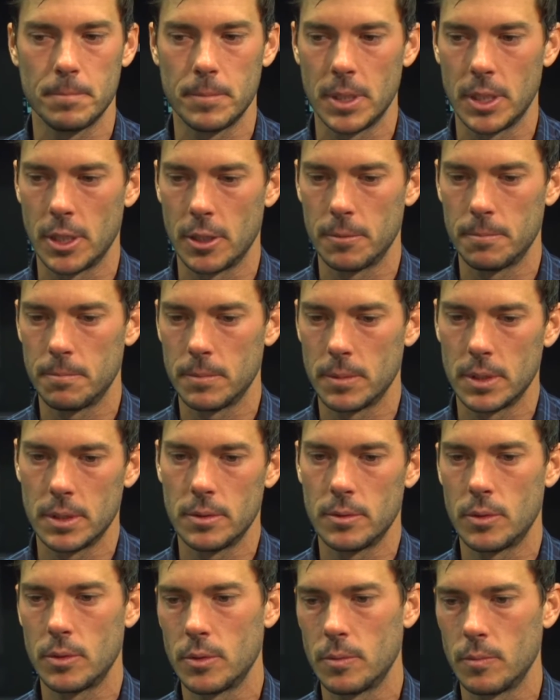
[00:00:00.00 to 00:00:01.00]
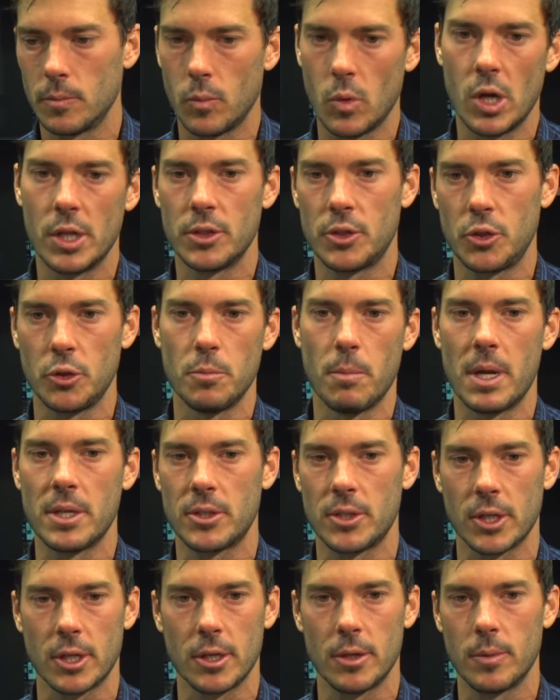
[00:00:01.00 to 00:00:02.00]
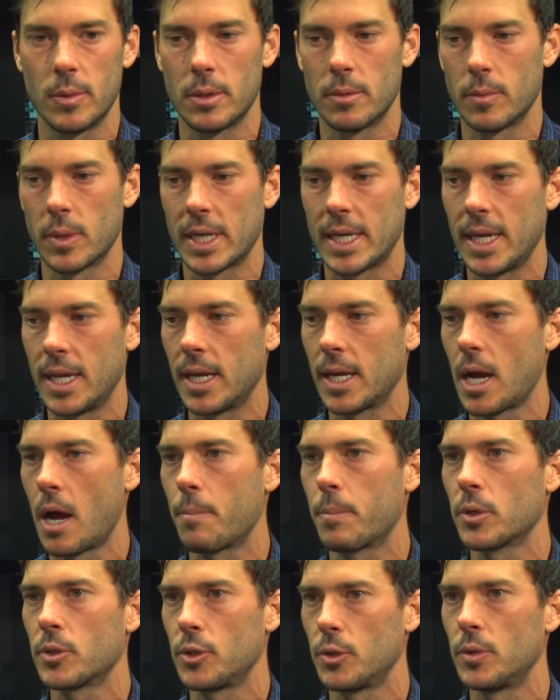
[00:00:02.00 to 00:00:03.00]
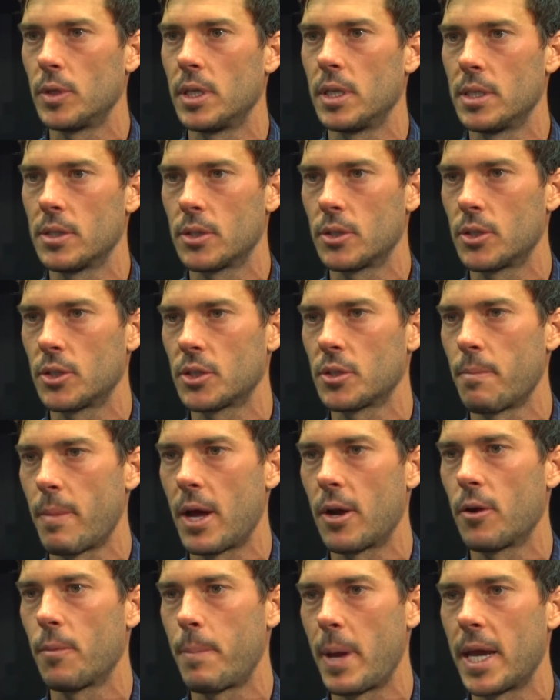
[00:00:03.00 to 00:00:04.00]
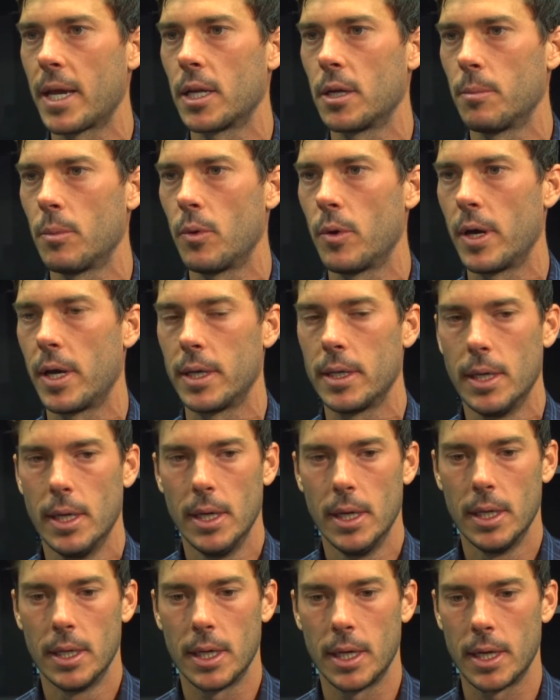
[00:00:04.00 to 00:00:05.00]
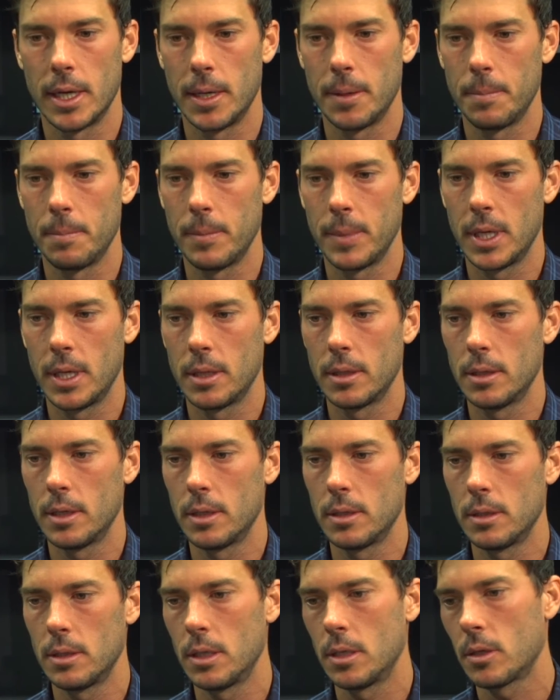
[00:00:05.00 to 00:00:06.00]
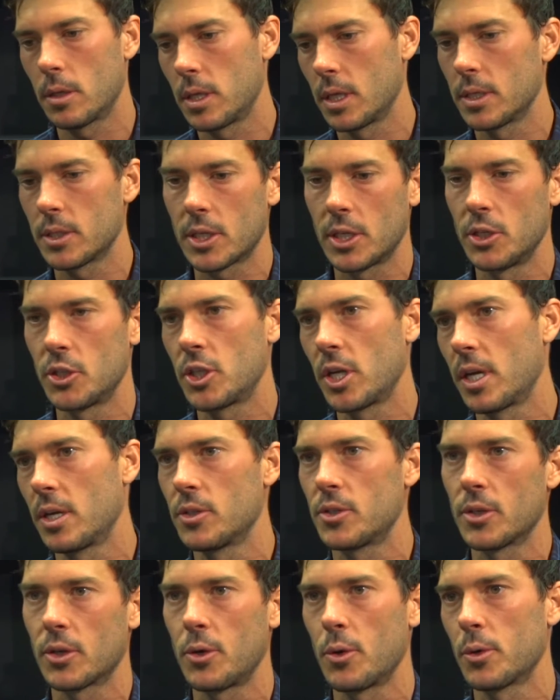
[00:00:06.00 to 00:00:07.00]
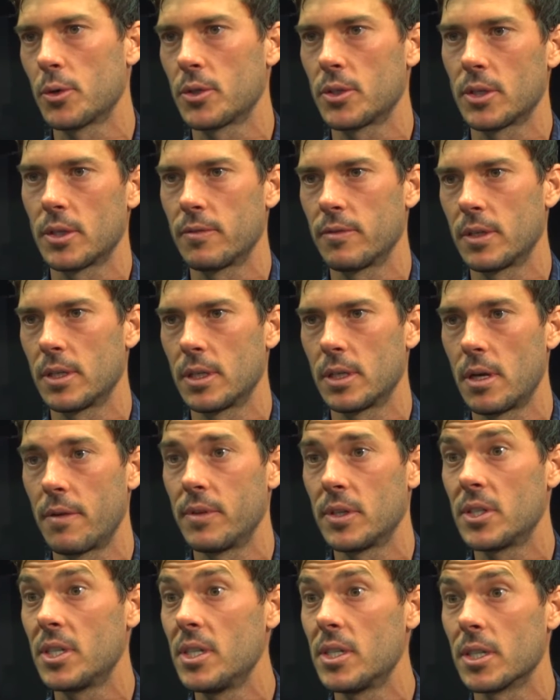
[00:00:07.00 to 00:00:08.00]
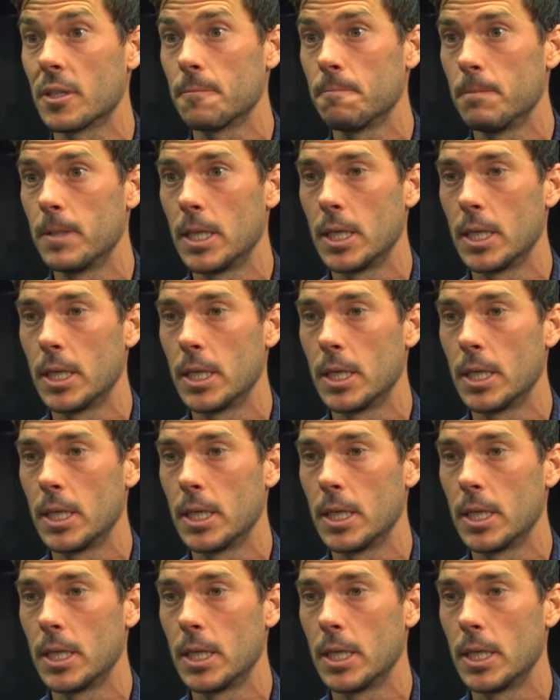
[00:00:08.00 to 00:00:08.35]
you know, 1-2 months ago, we're getting opportunities. It's just a matter of banging them away, and little things can change the course of a season.